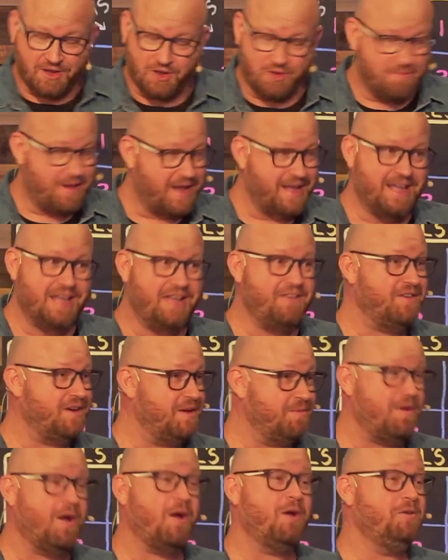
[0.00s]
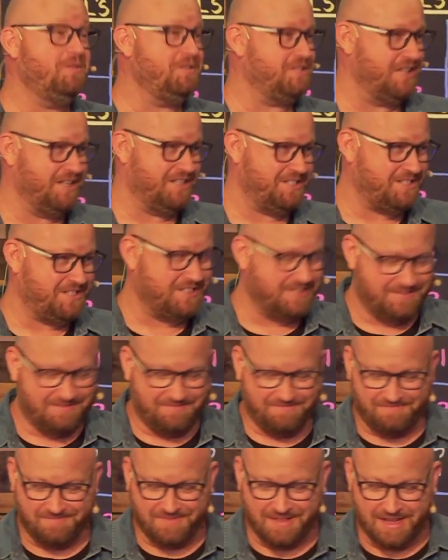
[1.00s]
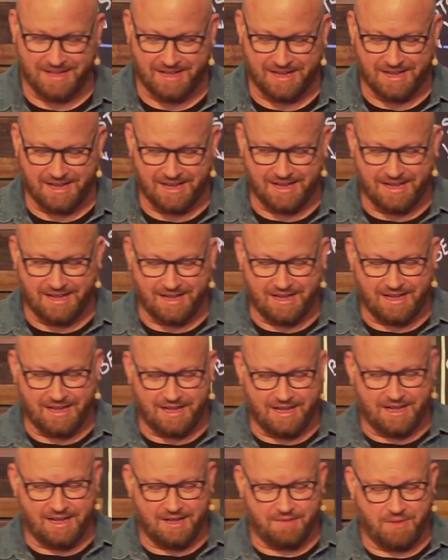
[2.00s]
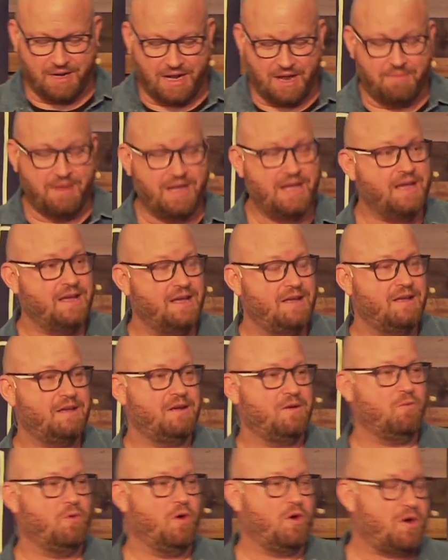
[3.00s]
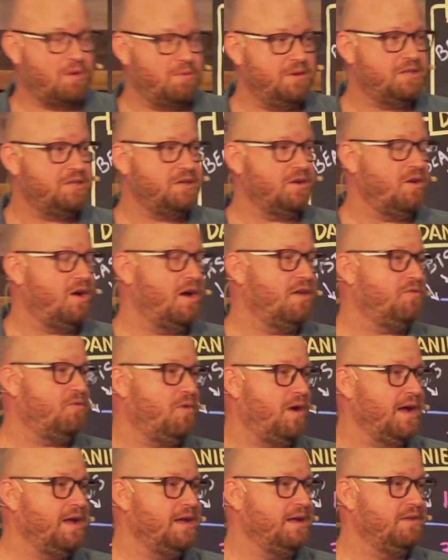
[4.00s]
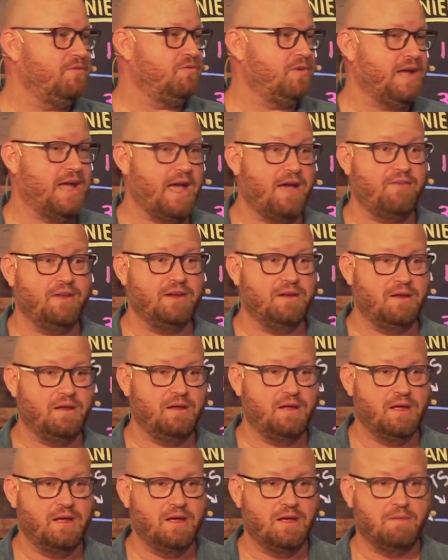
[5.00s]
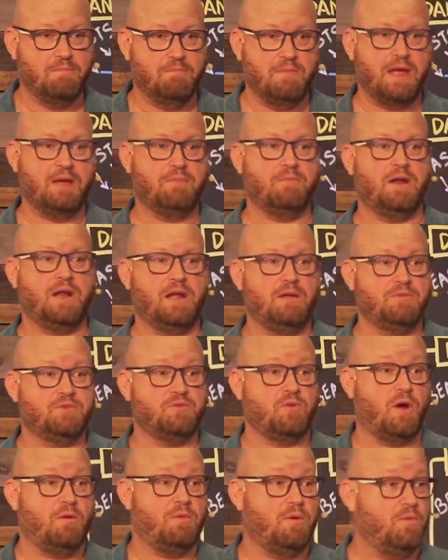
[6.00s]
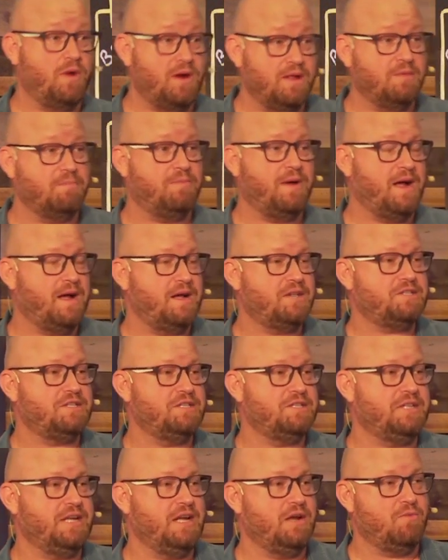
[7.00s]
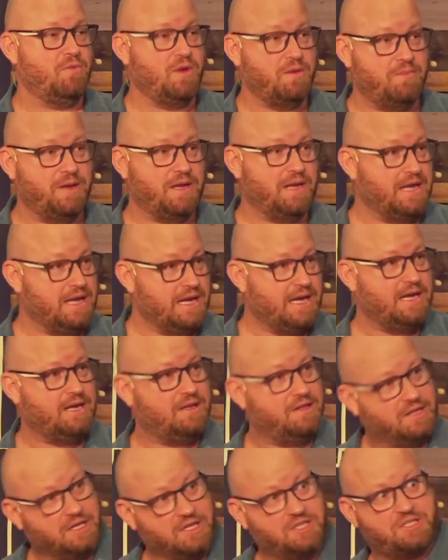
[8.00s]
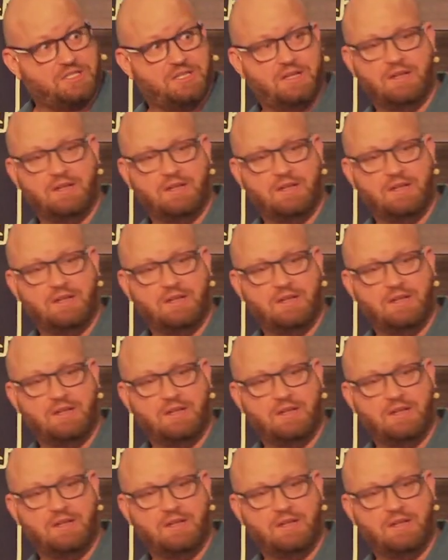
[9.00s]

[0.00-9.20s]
may even oppose us. But let me welcome you to Lifeway, and if we haven't met, my name's Rob. I'm one of the pastors here. We've been in this